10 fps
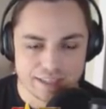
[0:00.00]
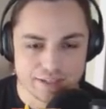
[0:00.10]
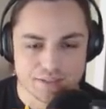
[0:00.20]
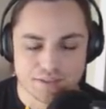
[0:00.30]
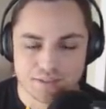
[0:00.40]

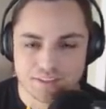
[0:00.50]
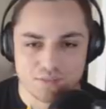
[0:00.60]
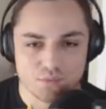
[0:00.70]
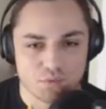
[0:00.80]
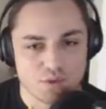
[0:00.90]
Thus,
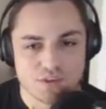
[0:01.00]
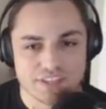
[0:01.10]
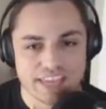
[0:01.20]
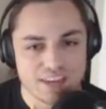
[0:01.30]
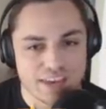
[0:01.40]
you
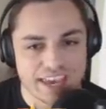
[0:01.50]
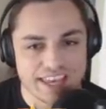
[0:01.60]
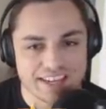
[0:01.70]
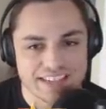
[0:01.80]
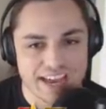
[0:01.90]
just can't, you
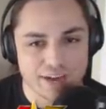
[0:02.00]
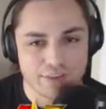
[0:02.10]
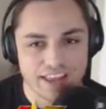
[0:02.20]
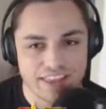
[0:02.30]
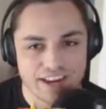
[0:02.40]
can't hit a sac
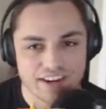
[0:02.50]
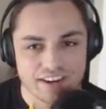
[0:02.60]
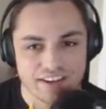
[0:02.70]
fly there.